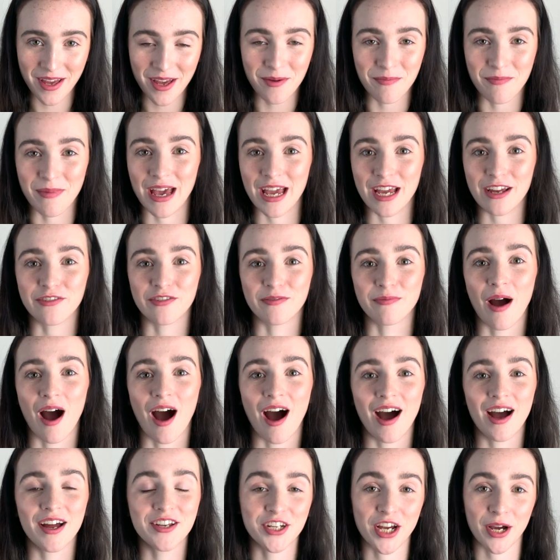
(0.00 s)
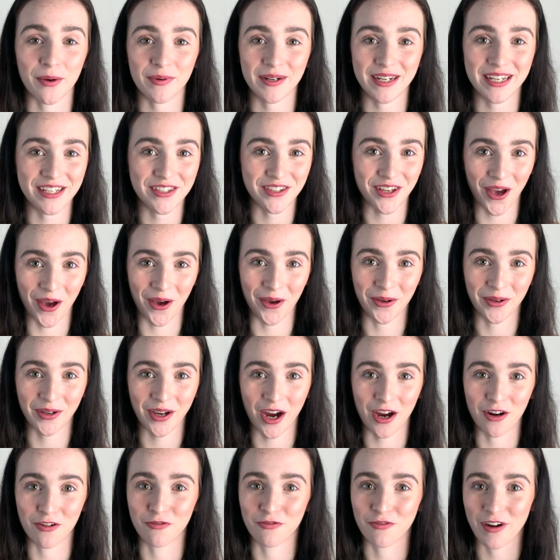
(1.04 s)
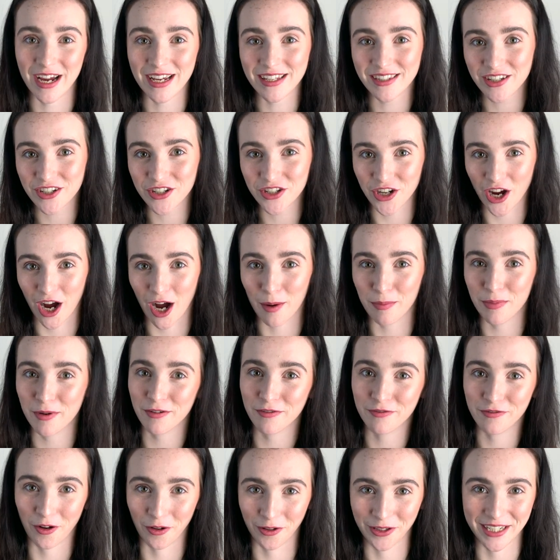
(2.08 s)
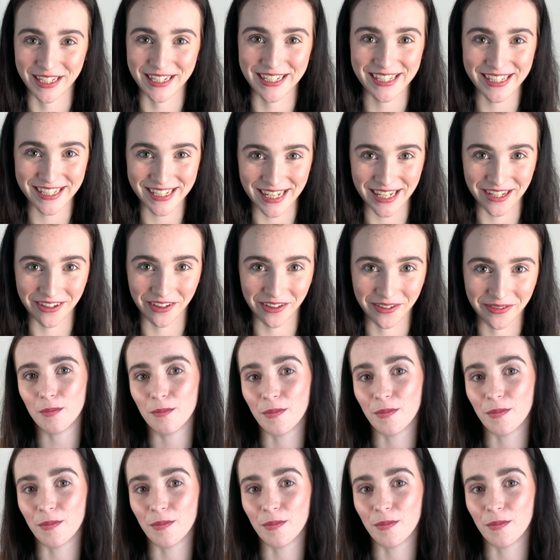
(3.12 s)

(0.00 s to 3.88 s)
made from hard Japanese oak and razor-sharp folded steel.